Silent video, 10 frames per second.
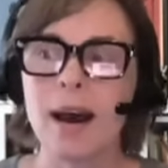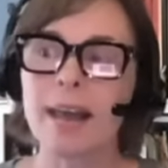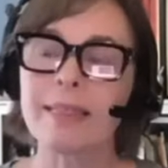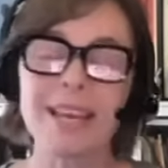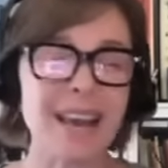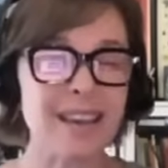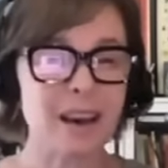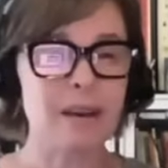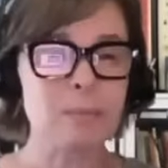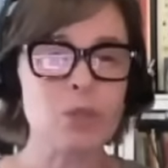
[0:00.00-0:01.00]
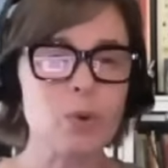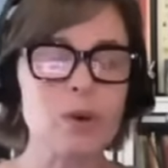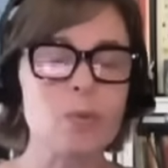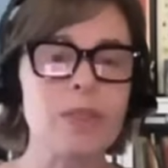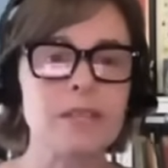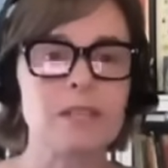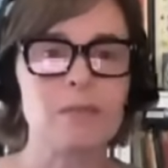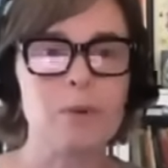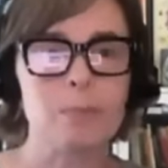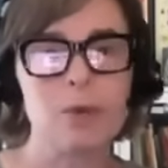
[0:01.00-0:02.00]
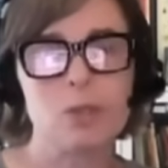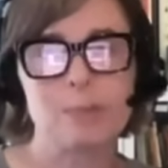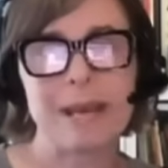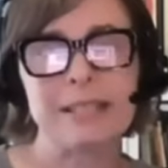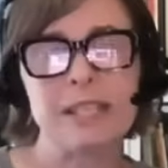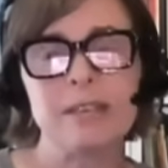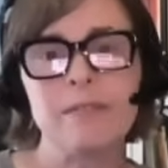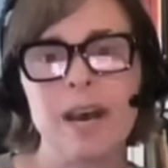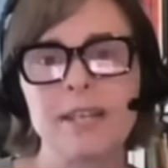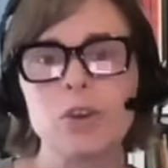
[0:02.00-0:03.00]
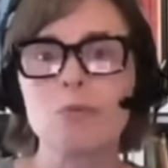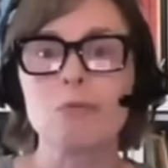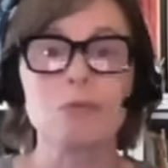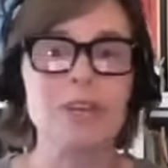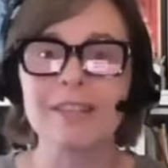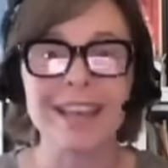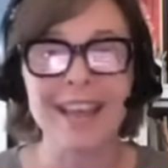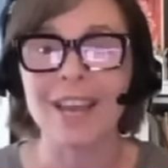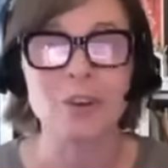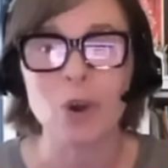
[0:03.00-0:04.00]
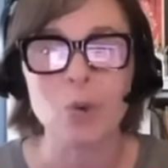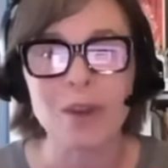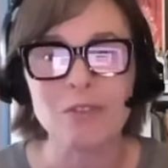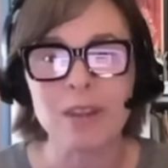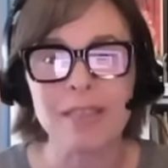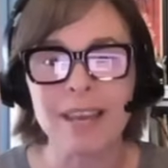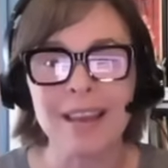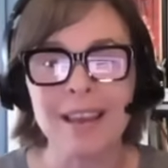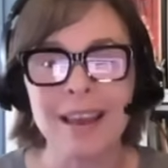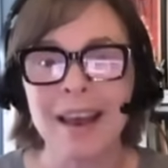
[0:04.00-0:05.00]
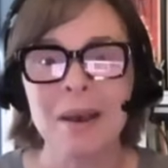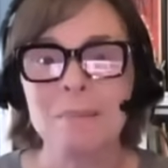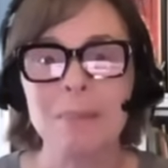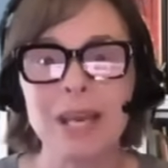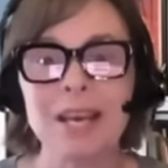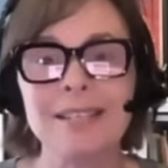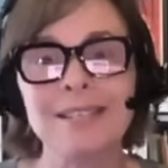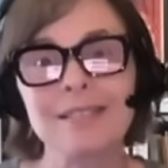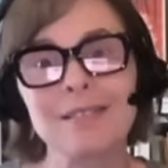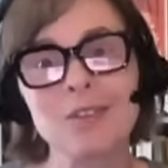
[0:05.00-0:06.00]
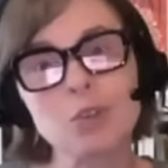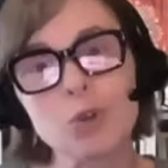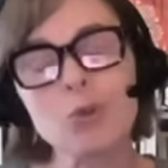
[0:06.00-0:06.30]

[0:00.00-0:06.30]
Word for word: i think i come to it with a different perspective i don't feel like i know everything because the true